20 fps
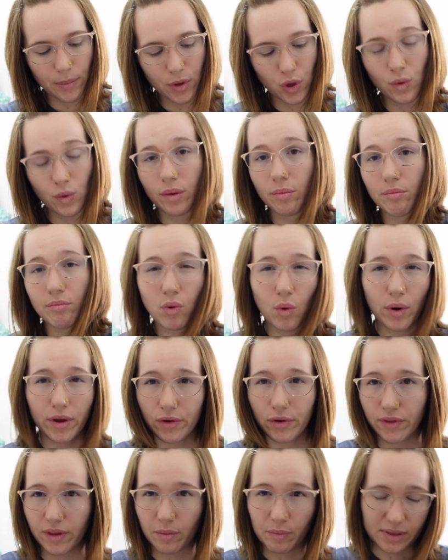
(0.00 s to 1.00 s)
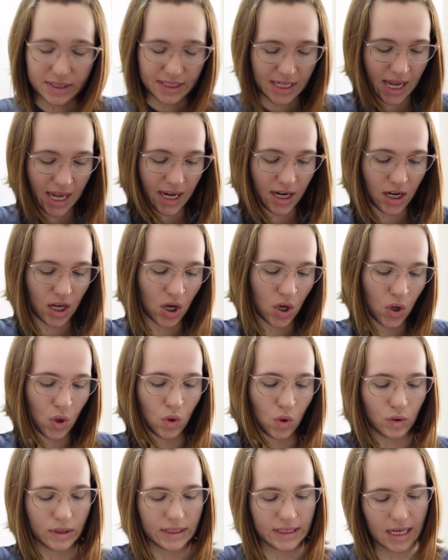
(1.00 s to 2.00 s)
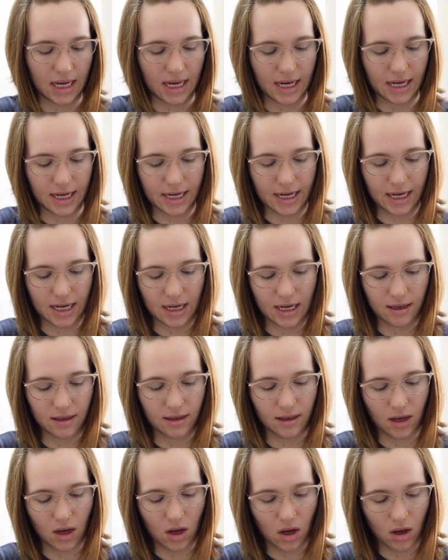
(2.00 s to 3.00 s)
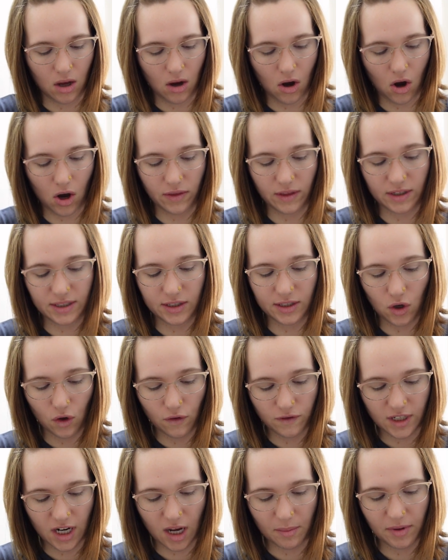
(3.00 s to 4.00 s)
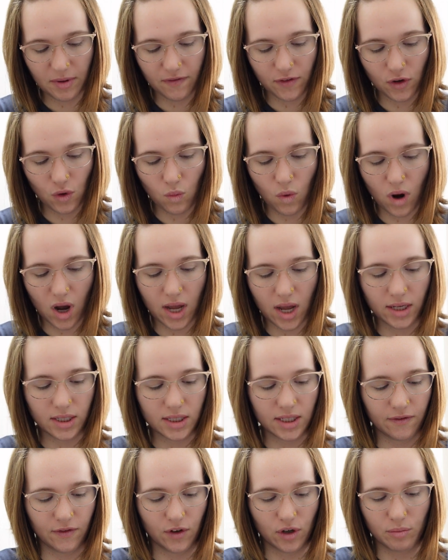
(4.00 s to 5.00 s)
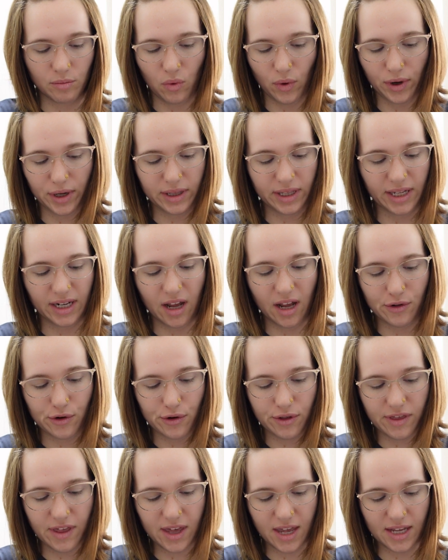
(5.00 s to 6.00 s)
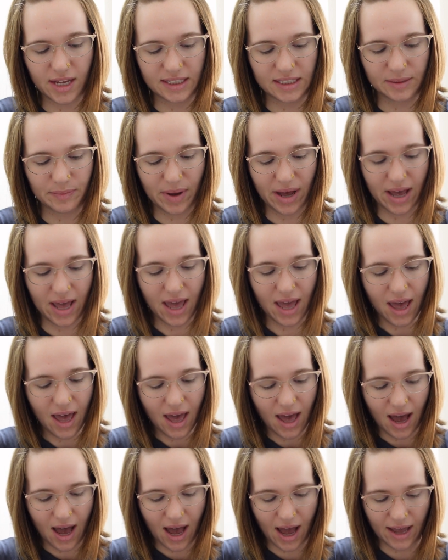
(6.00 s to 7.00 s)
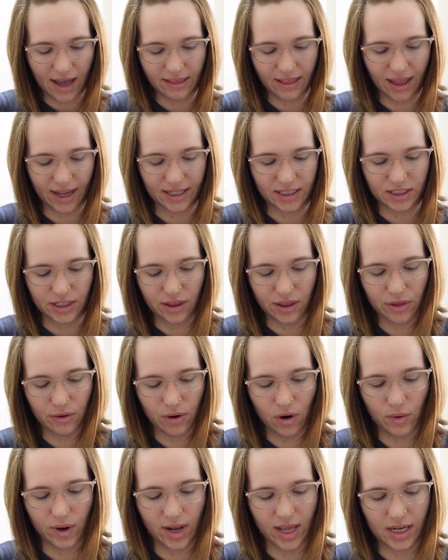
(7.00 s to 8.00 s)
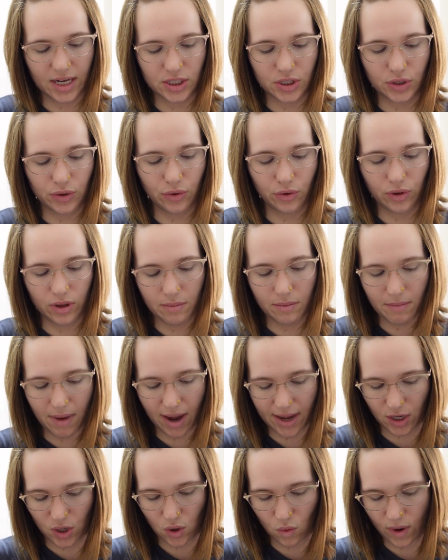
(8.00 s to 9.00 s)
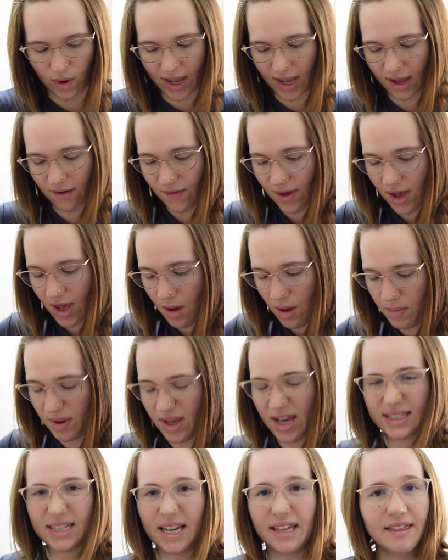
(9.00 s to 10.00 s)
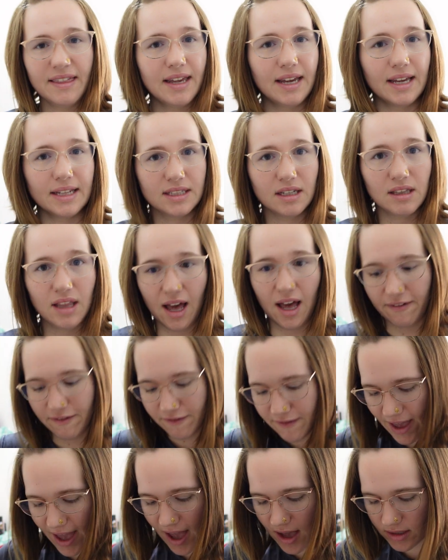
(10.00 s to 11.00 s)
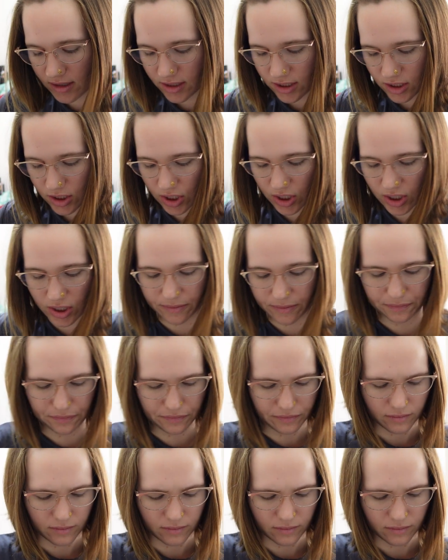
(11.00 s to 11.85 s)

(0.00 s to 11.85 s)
You can boil the potatoes on the stovetop if you want, if you're boiling other things, but I like to throw it into the microwave because I think it's a lot faster,